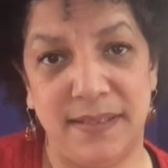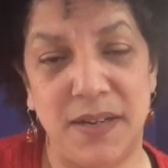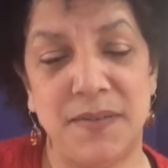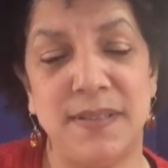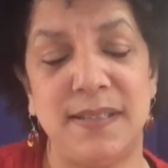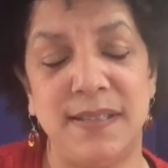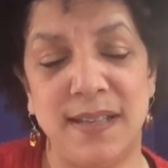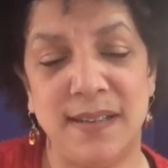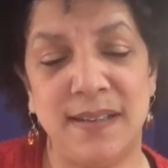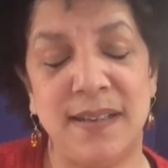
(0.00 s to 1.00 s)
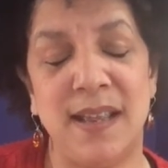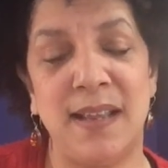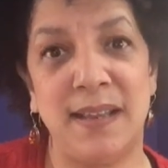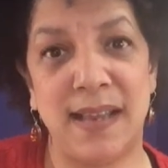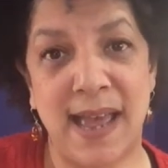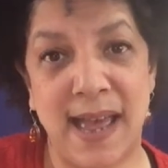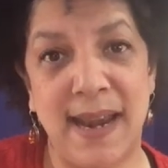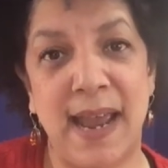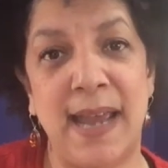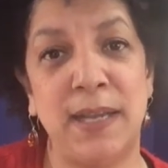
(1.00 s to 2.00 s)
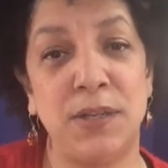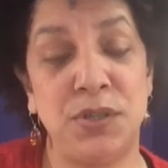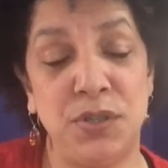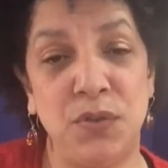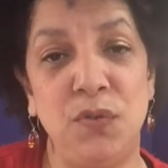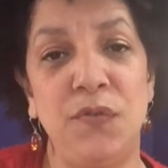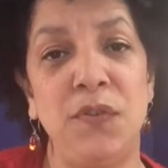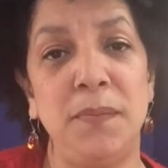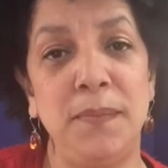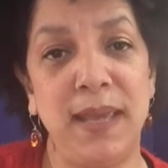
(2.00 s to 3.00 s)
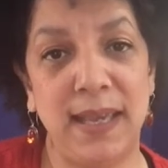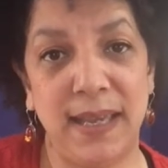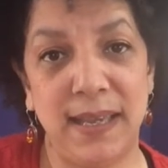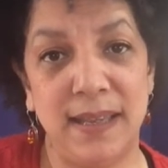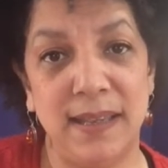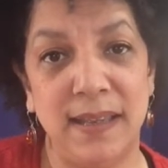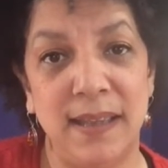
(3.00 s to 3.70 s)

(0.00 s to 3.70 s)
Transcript: There was still a lot I could do for me